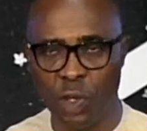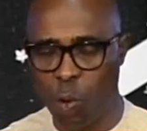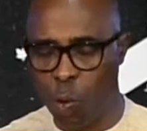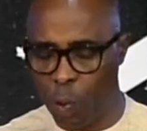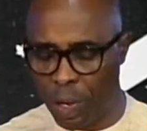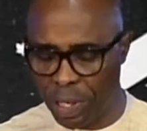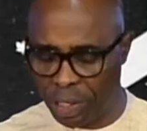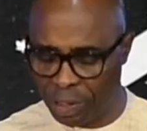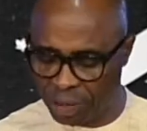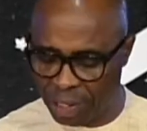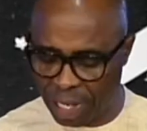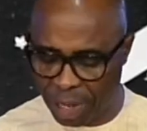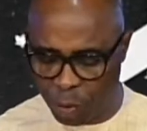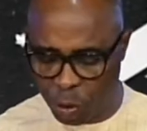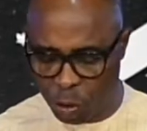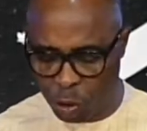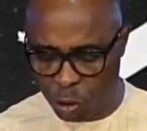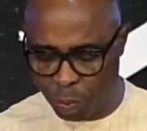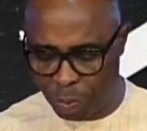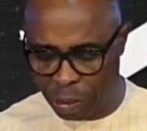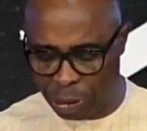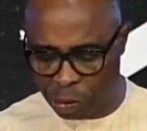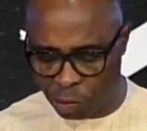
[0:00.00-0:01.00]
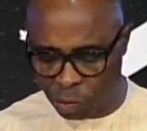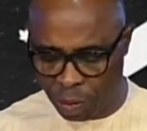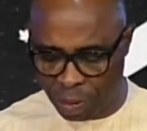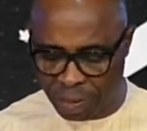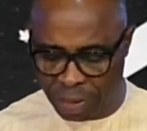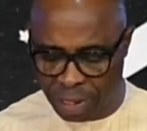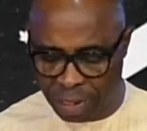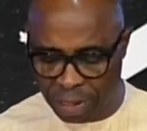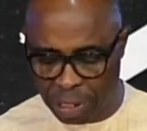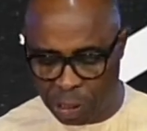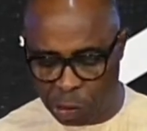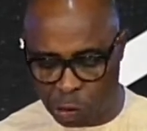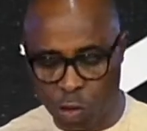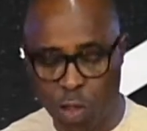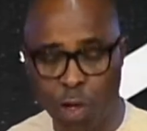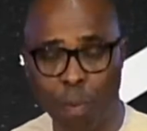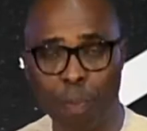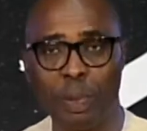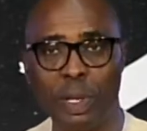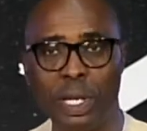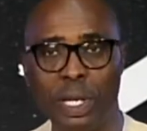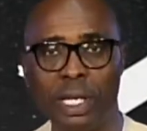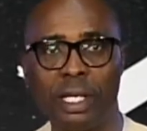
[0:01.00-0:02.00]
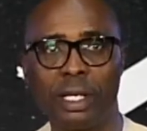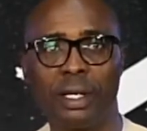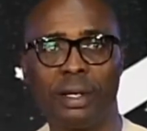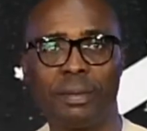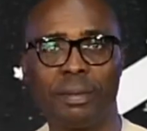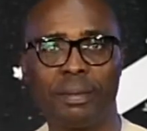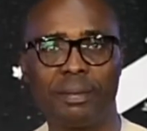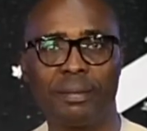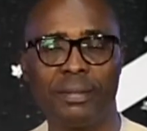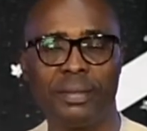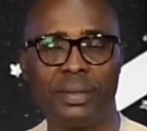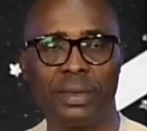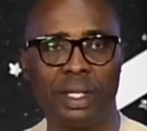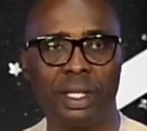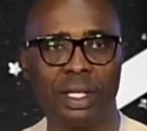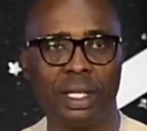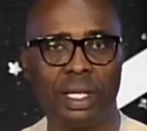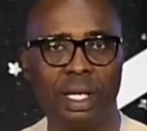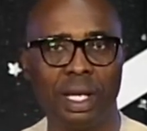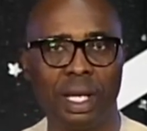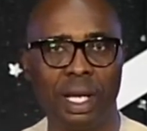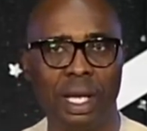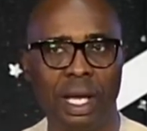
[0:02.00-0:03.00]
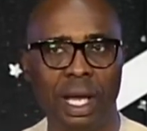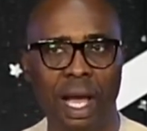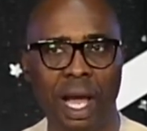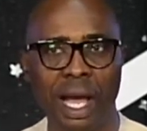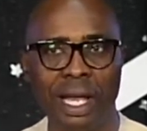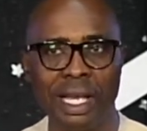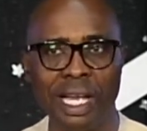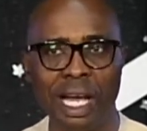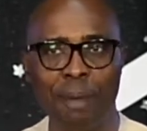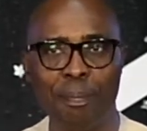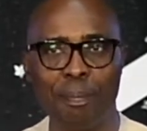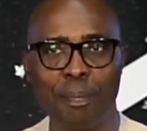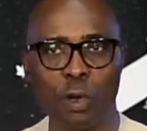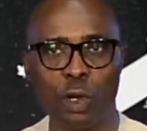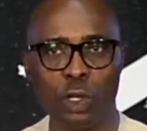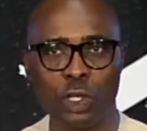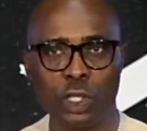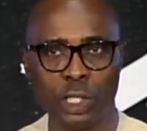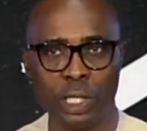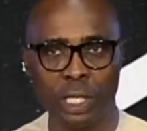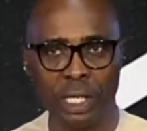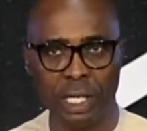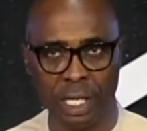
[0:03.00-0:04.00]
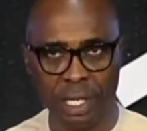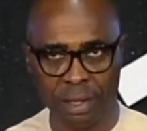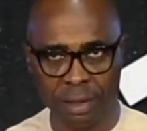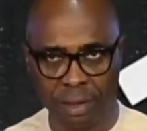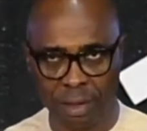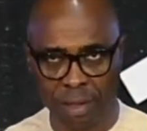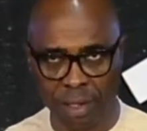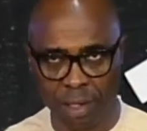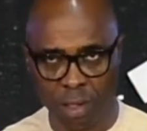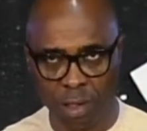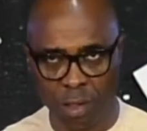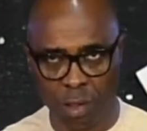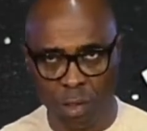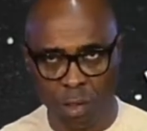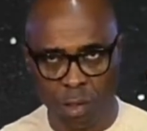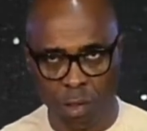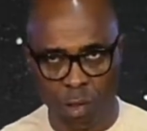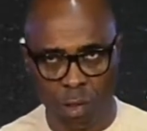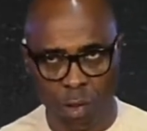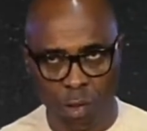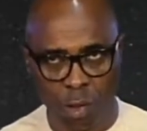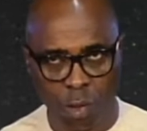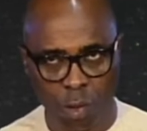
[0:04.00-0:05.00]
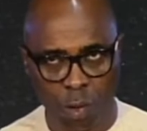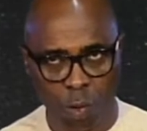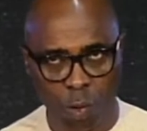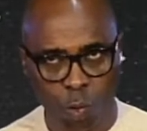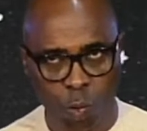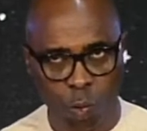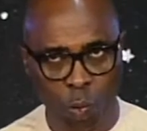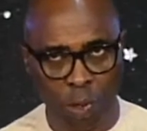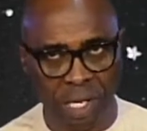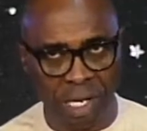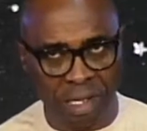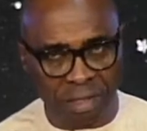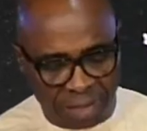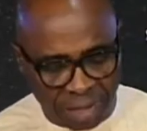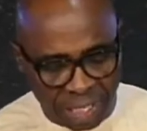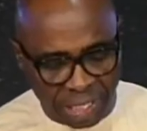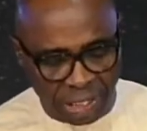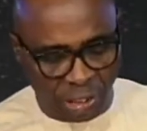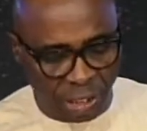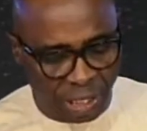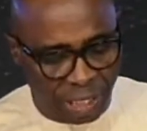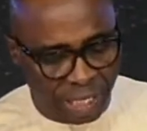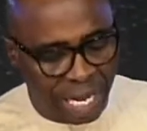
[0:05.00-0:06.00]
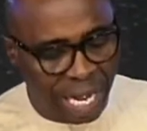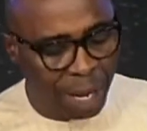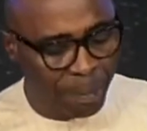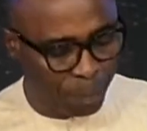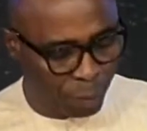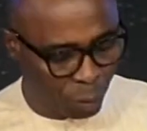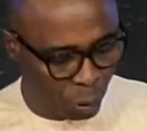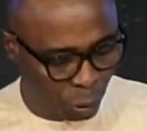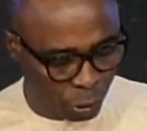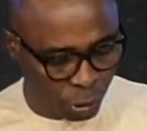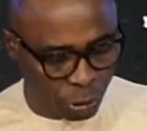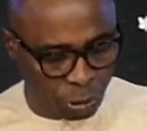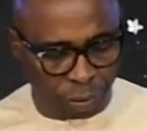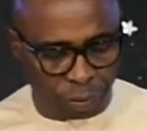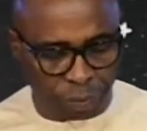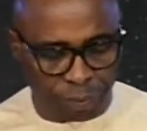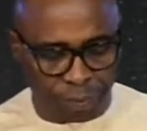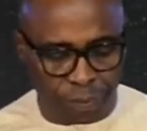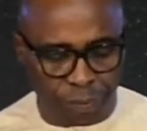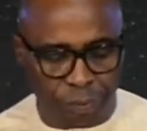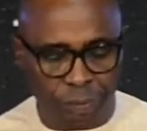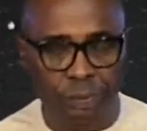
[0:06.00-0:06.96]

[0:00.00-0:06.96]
few weeks, I'm going to be treating this topic and approaching it with a teaching approach.